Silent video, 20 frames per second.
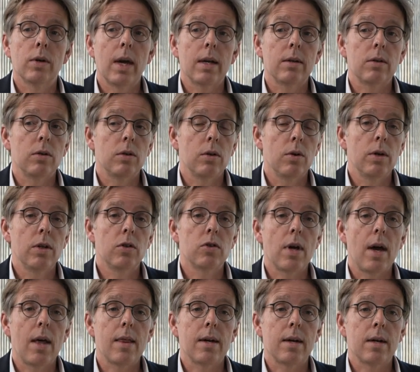to get to
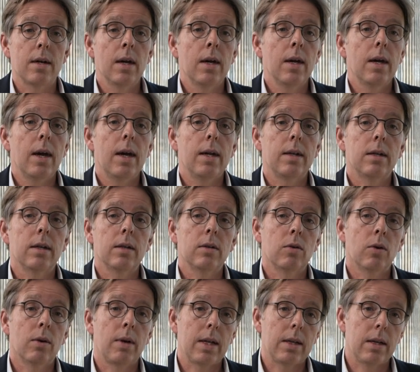know each other
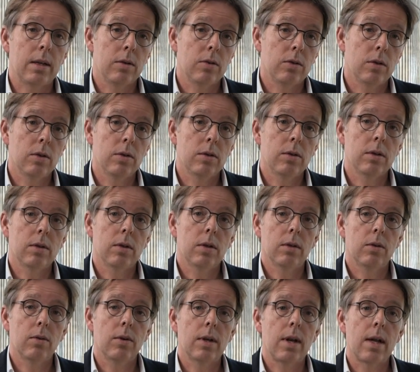and to get
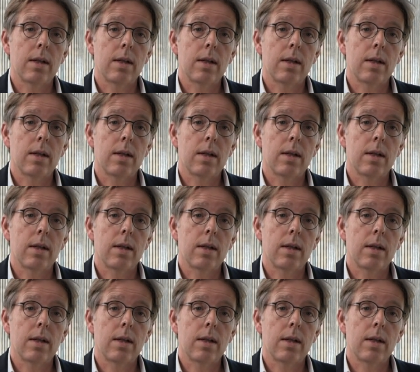introduced